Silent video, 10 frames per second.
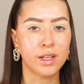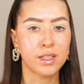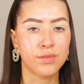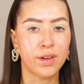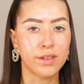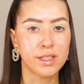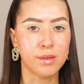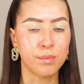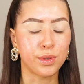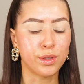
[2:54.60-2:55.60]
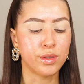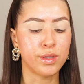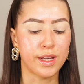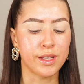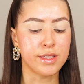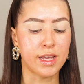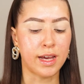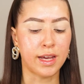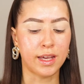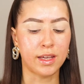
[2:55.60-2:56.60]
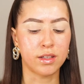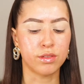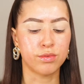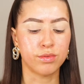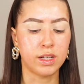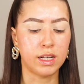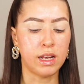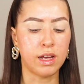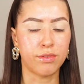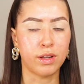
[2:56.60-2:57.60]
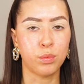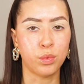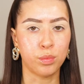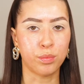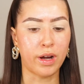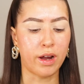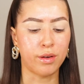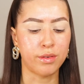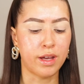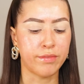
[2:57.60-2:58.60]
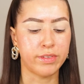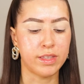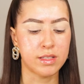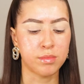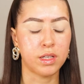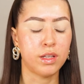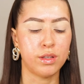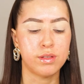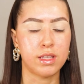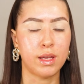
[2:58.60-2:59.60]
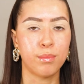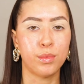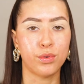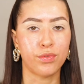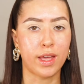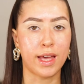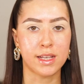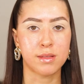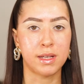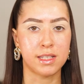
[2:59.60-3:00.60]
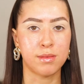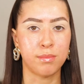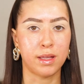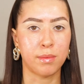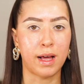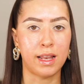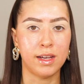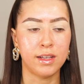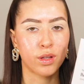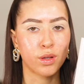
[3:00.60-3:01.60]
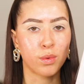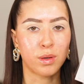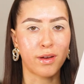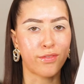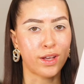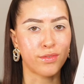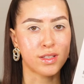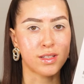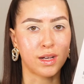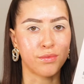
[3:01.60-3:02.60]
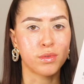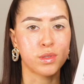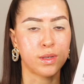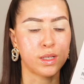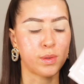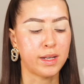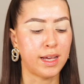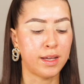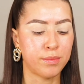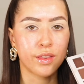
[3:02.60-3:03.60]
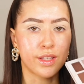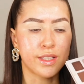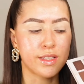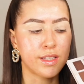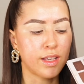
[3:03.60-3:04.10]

look is very simple. It's a really lovely warm brown, and for this I'm going to use the Morphe X Madison Beer palette. One of my favourites to come from 2020. This is the